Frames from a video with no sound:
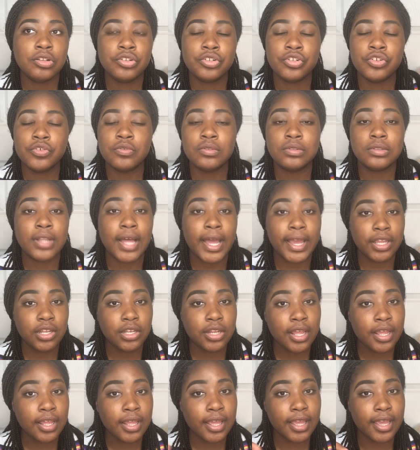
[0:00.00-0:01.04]
Do light
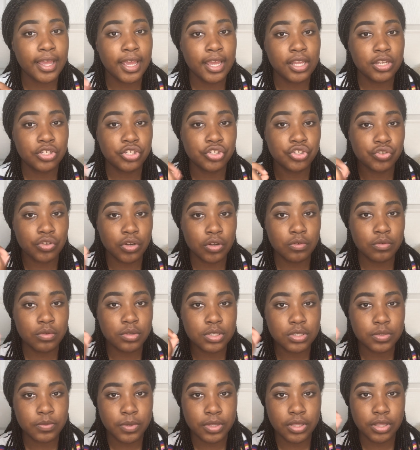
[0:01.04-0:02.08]
hand
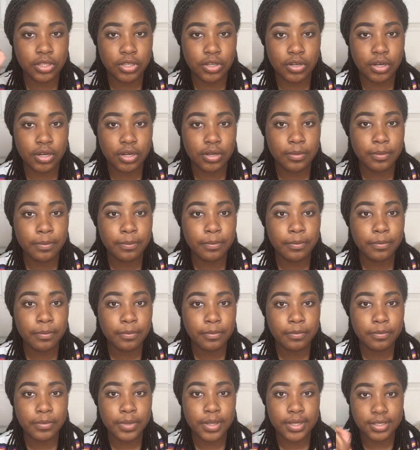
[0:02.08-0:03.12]
strokes with your
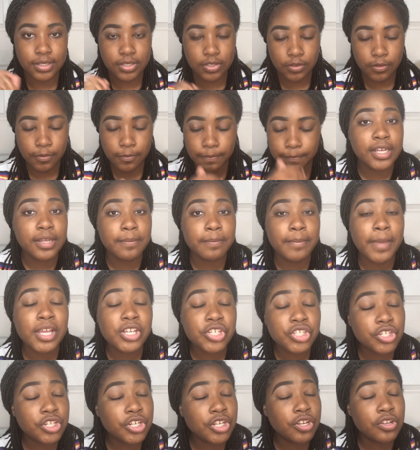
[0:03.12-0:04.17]
pencil. Make
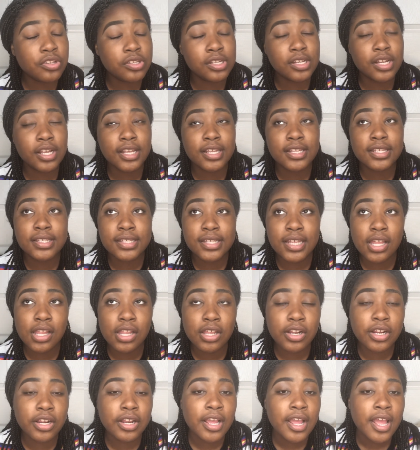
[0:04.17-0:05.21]
sure you're using a
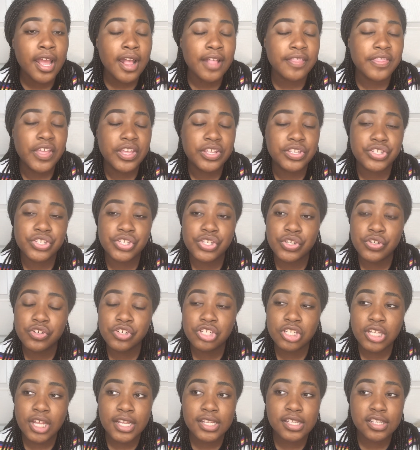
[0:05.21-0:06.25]
concealer that's 2
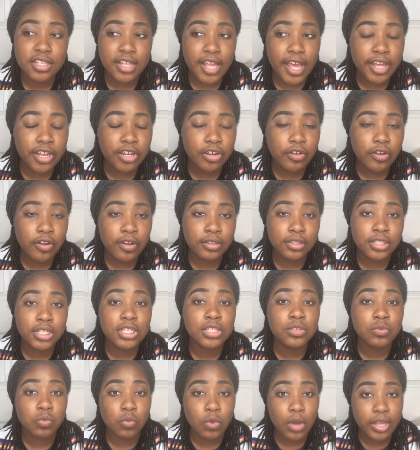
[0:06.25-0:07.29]
shades lighter or at
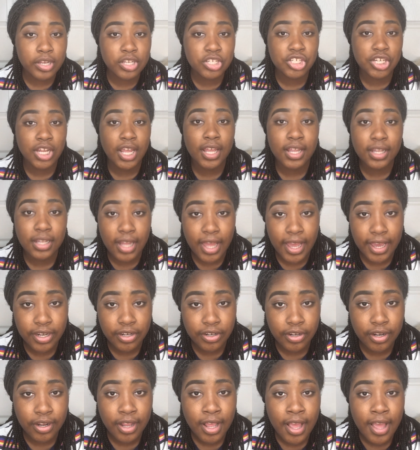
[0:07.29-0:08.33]
least 1 shade
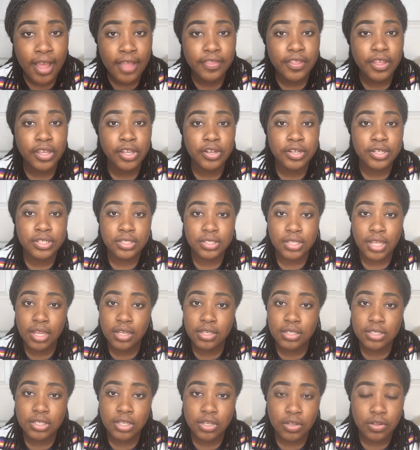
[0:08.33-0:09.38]
lighter than your
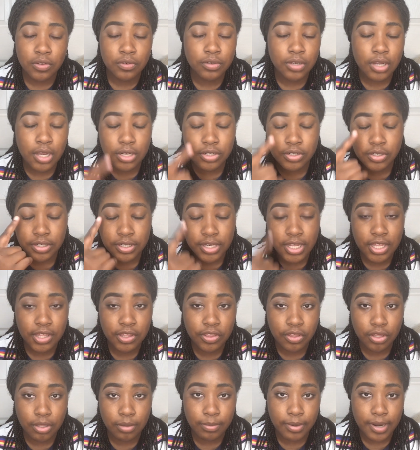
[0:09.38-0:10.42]
skin tone
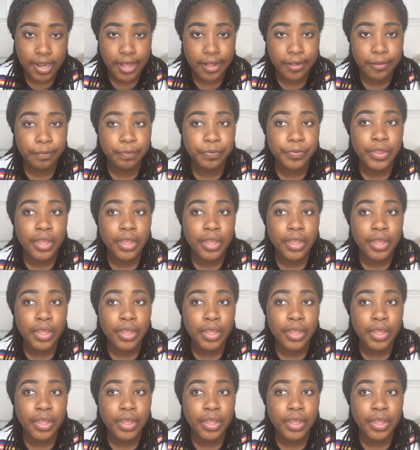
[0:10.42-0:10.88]
underneath your brow.